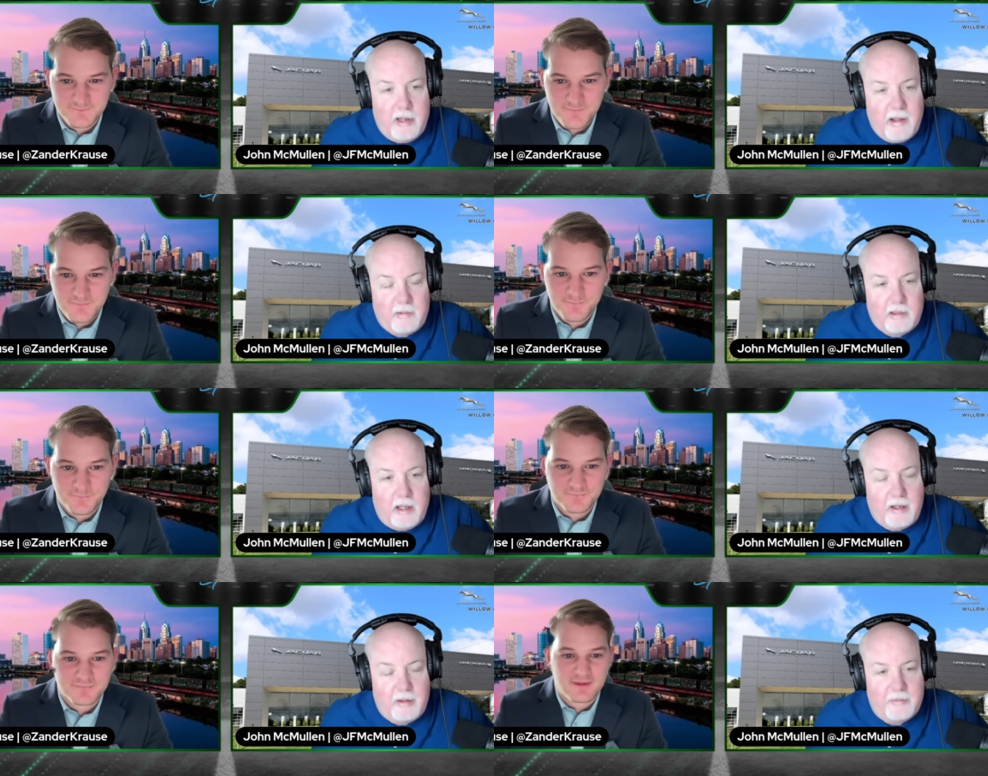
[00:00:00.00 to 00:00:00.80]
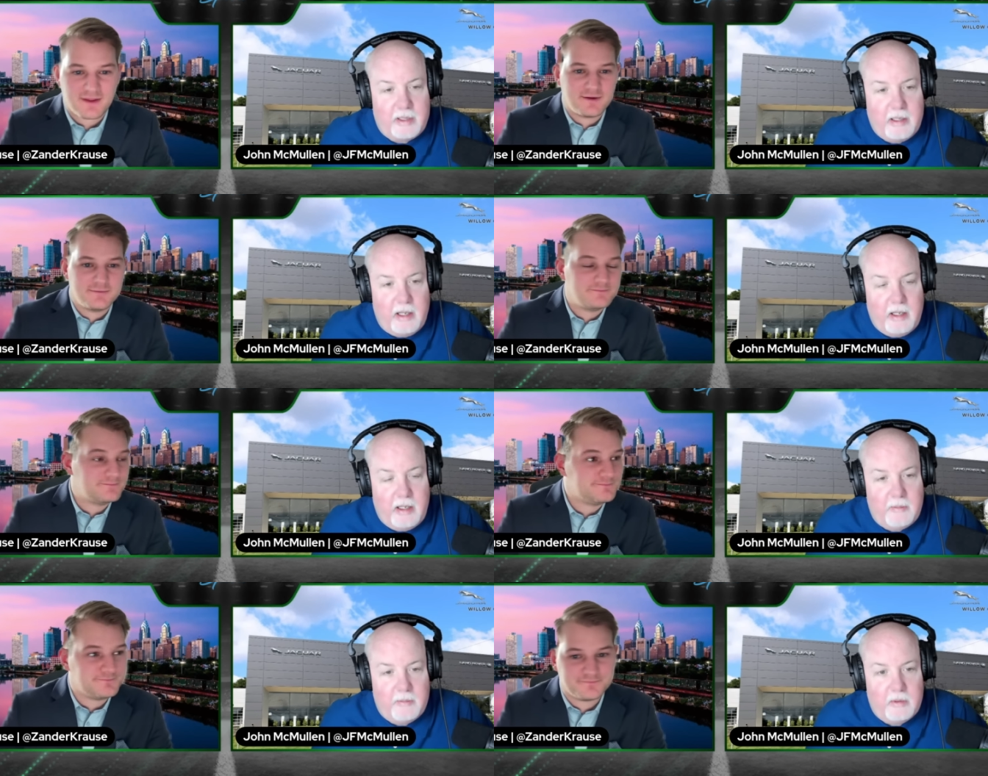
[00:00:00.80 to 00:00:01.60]
Speaker 1: outlier of a
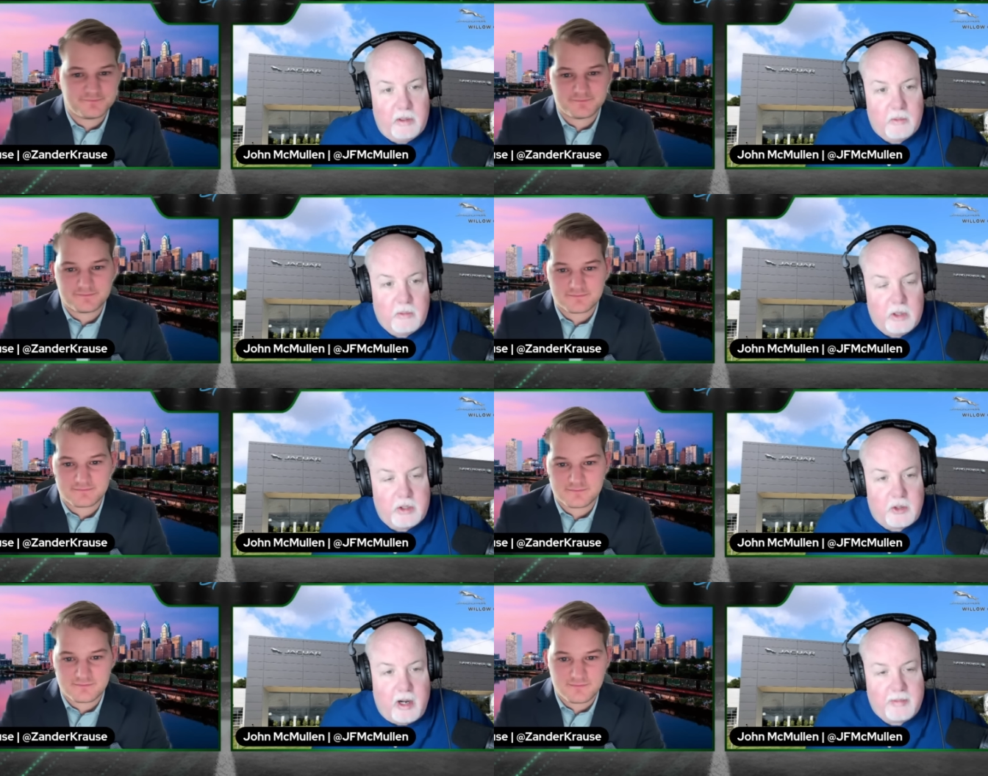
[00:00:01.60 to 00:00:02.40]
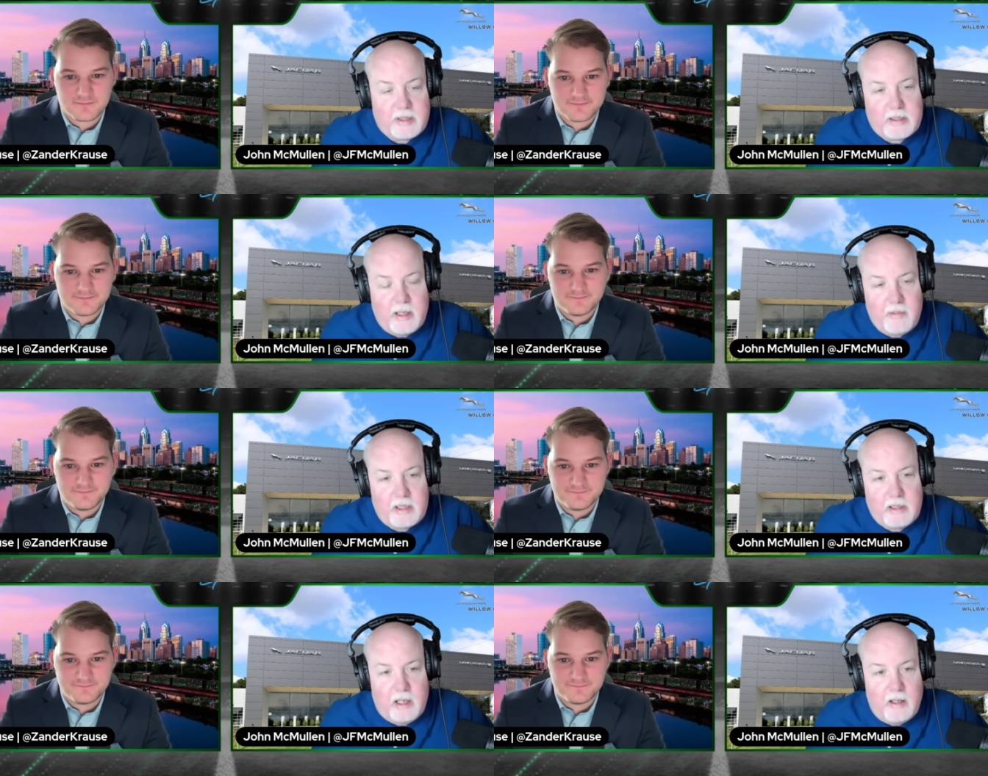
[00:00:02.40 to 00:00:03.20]
game where he dropped
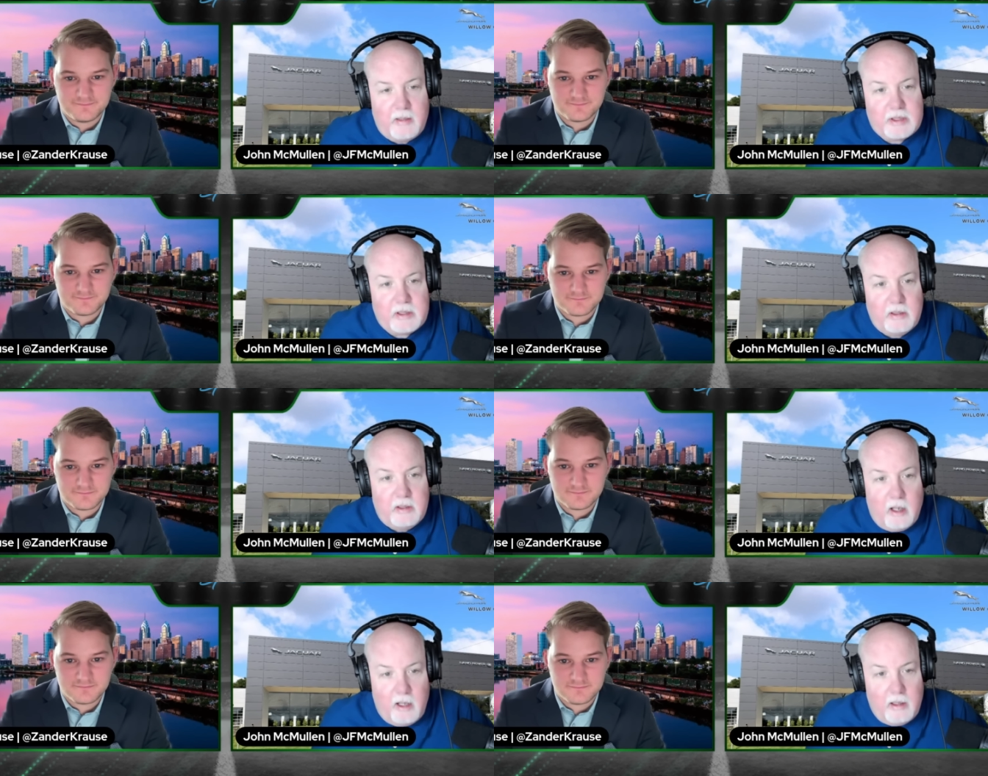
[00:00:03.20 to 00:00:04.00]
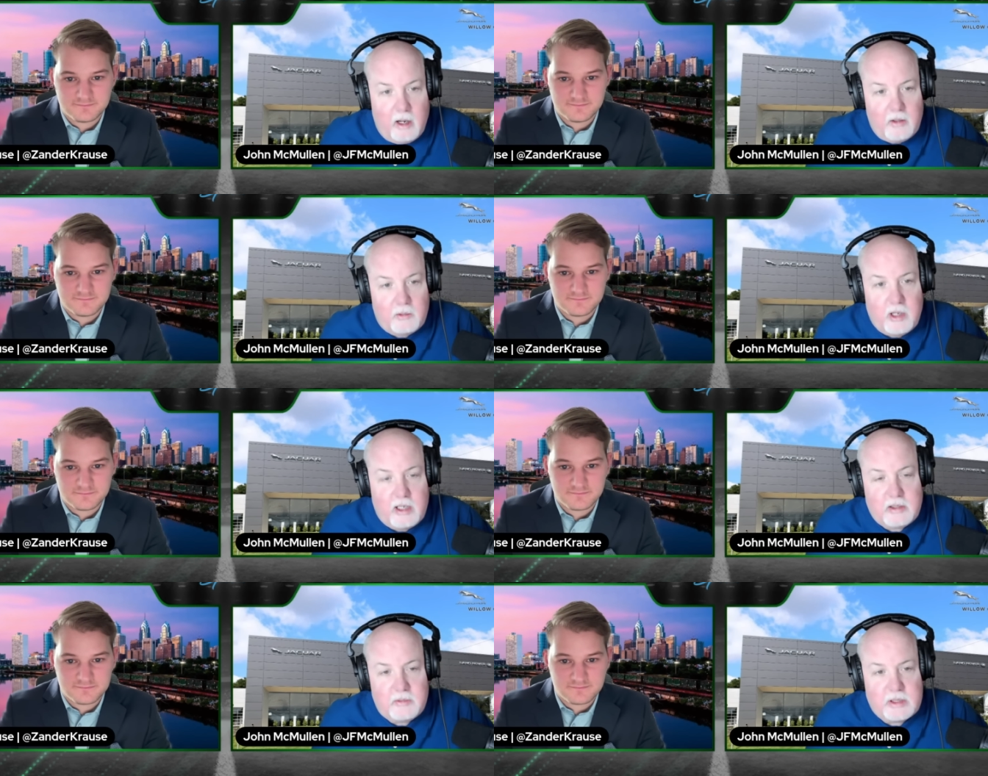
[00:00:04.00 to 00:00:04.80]
seven times.
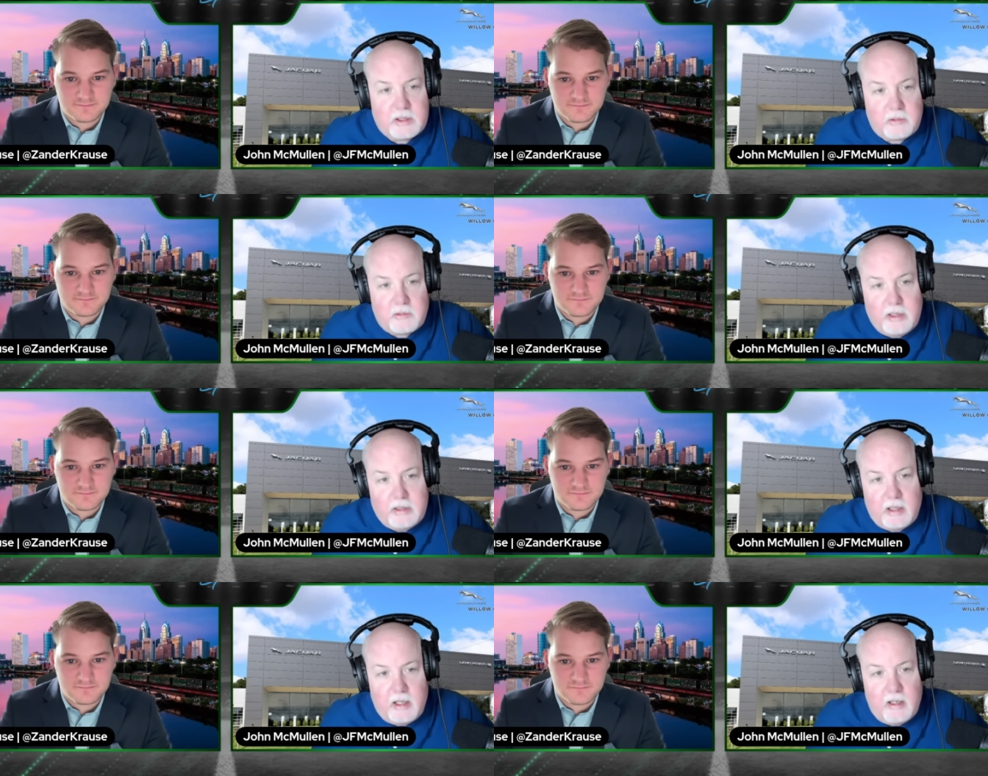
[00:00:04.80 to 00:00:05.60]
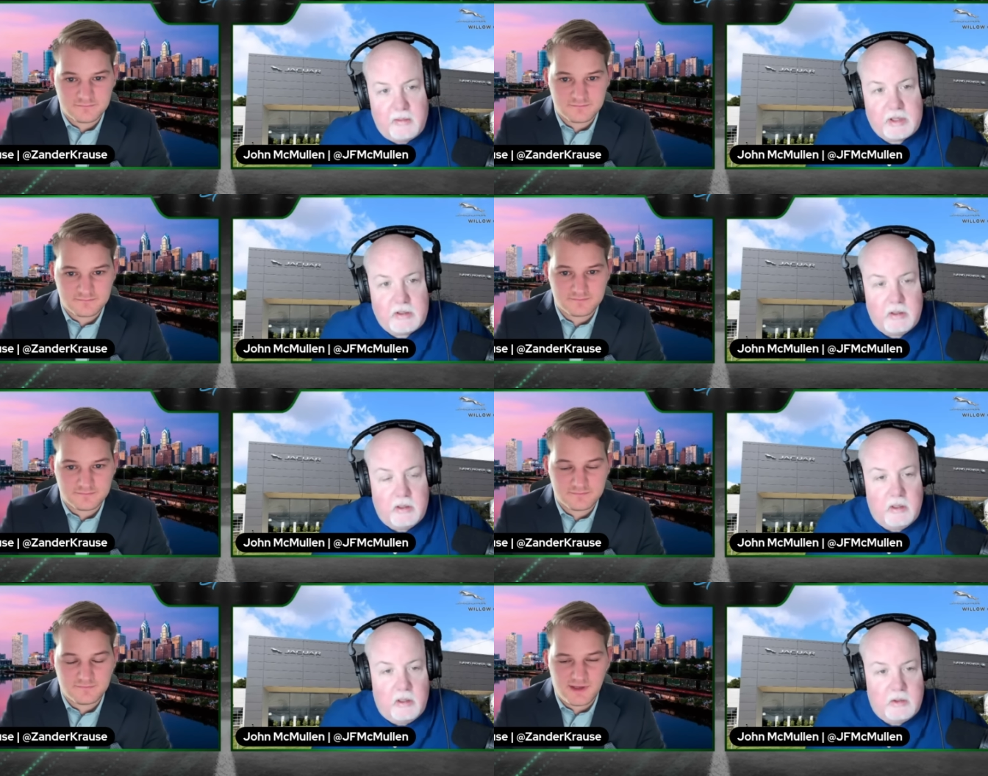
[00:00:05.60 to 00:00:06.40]
Otherwise, it was three times,
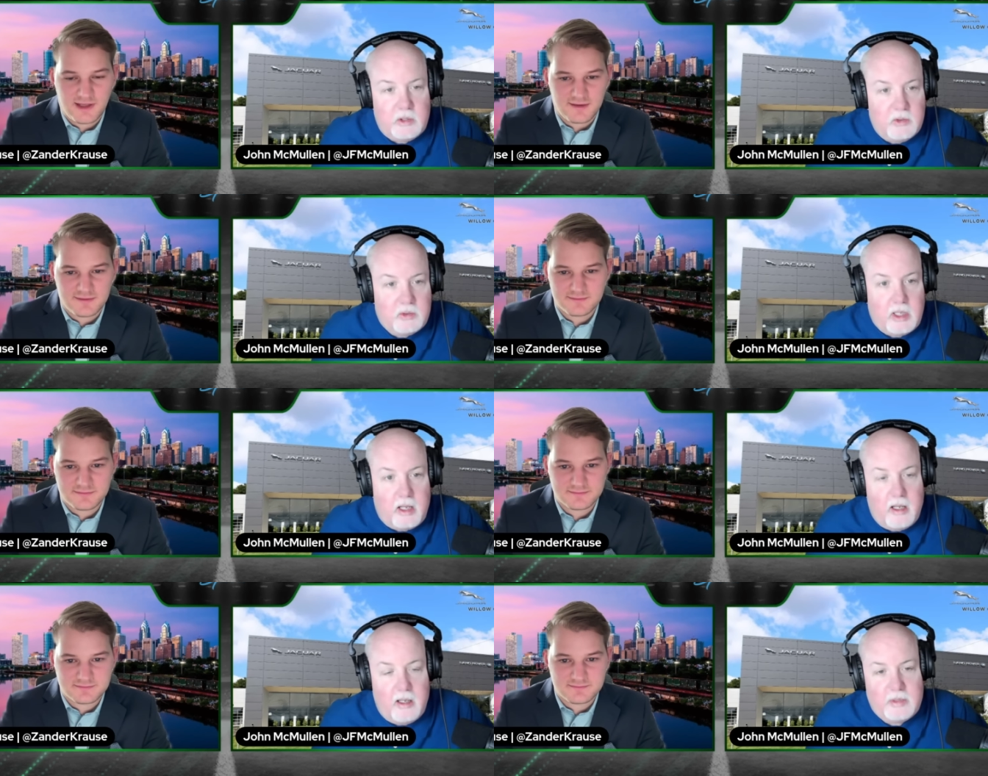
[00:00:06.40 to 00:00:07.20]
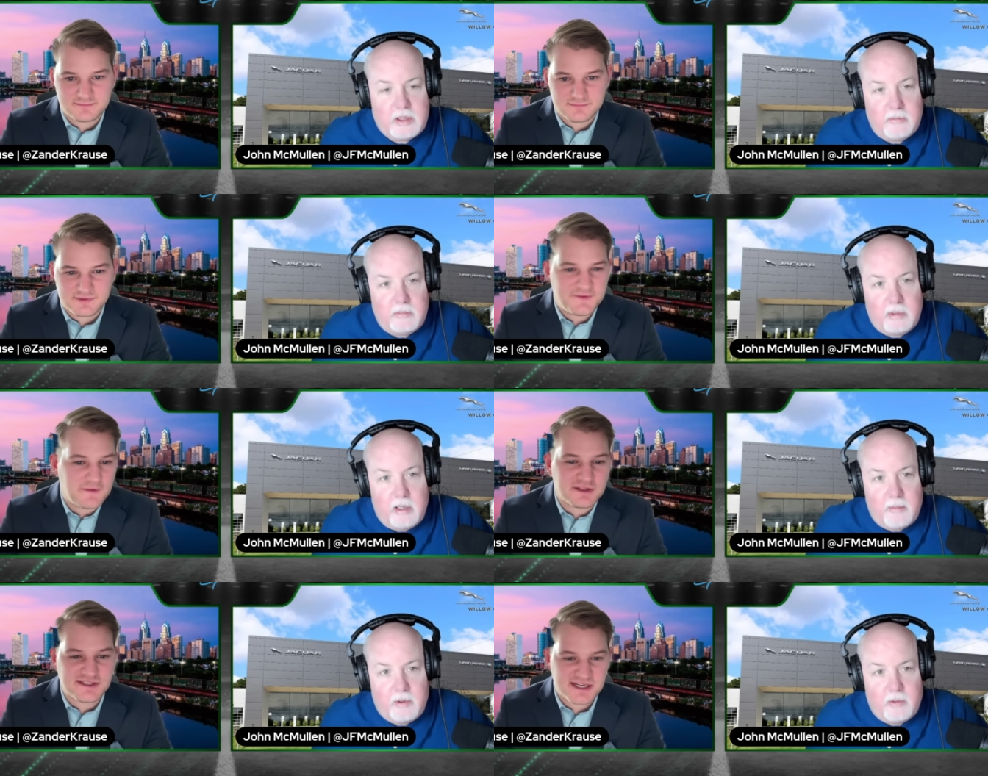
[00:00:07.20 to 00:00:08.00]
two yeah. times,
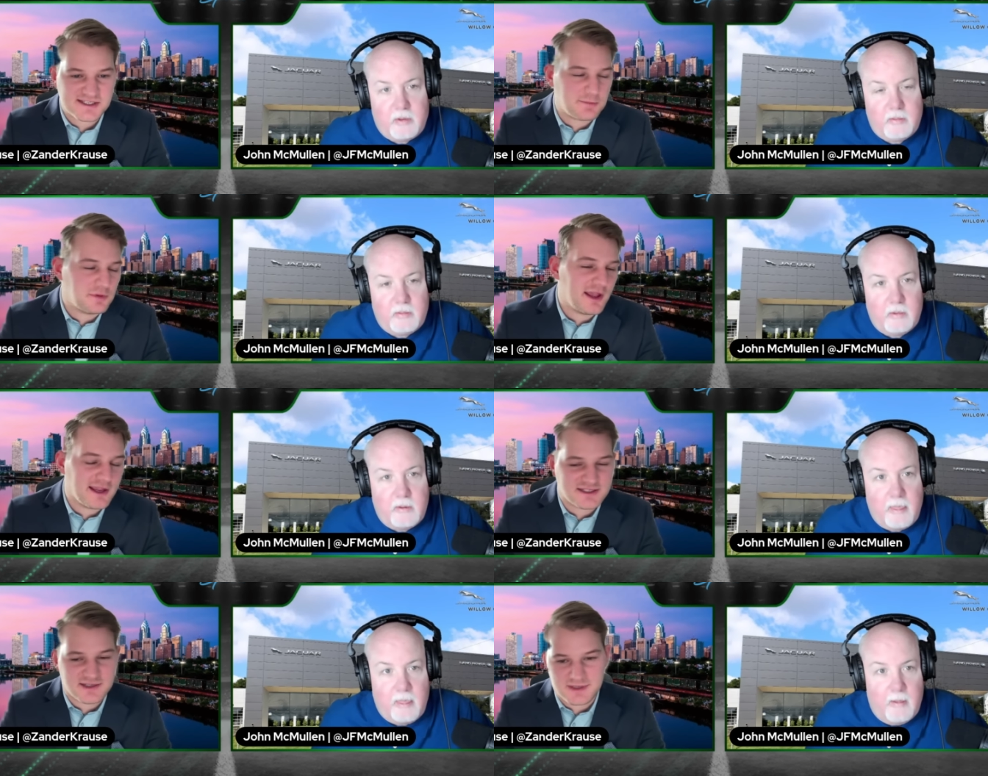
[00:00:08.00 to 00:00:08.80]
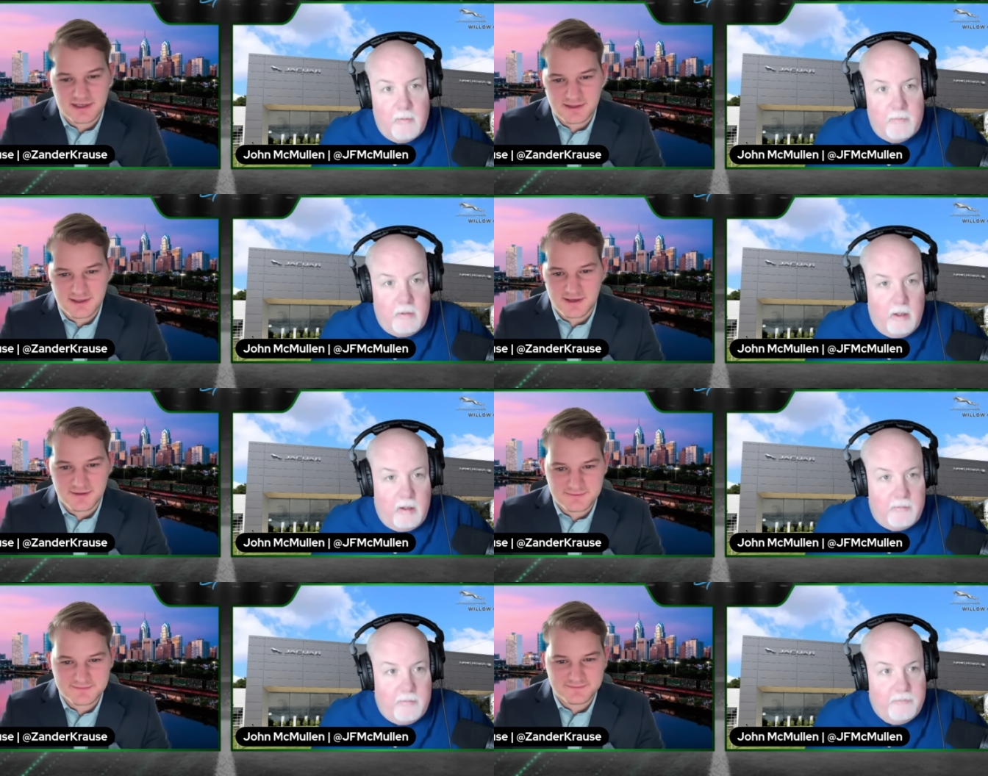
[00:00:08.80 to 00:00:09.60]
50, couple. 60 plays. I mean, yeah. Know